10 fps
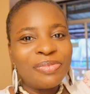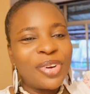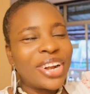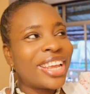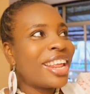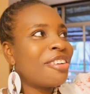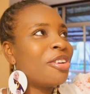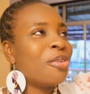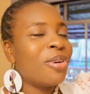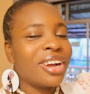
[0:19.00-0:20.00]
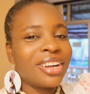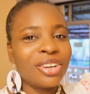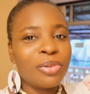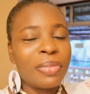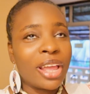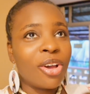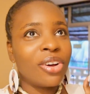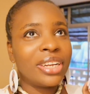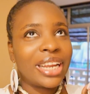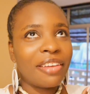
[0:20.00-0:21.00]
Good morning, everyone. Oh my
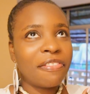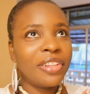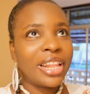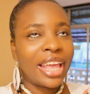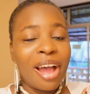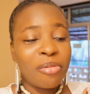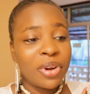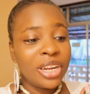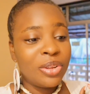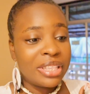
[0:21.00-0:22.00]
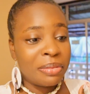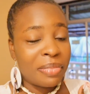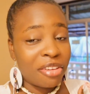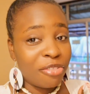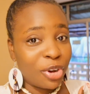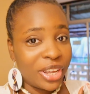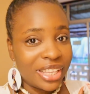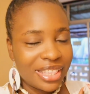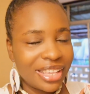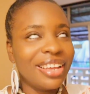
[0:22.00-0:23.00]
god, I feel like I'm already losing my
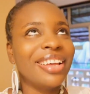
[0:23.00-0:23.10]
voice.